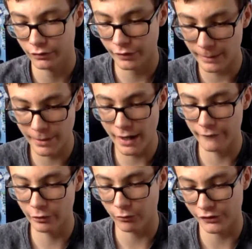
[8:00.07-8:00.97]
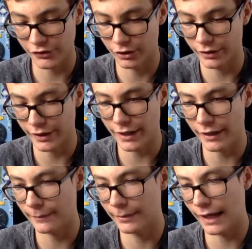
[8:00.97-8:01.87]
I bet everyone's heard of
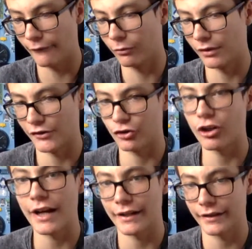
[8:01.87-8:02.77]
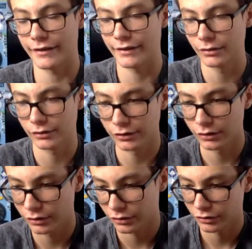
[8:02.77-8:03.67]
that. I bet everyone's tried it.
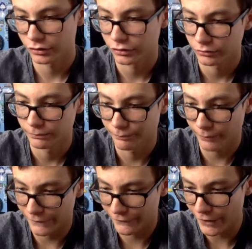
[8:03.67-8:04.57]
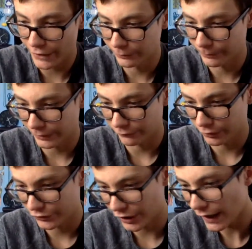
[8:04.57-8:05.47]
My favorite
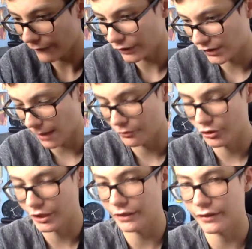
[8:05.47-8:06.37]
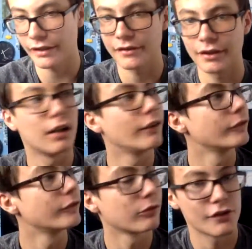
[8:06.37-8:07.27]
beverage. I have to stop drinking that stuff
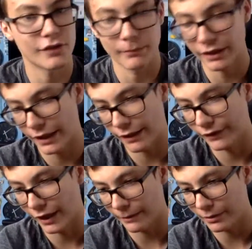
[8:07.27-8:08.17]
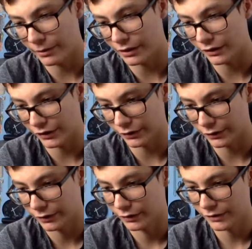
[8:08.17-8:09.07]
or else I'm going to have diabetes
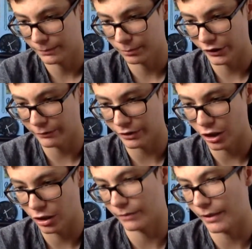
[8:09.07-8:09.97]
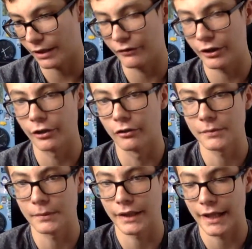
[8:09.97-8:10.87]
and it's probably going to be hard to make
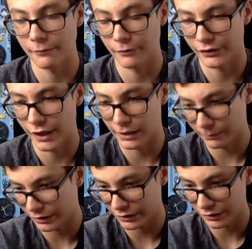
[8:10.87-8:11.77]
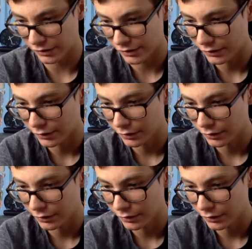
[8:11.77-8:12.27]
videos with diabetes.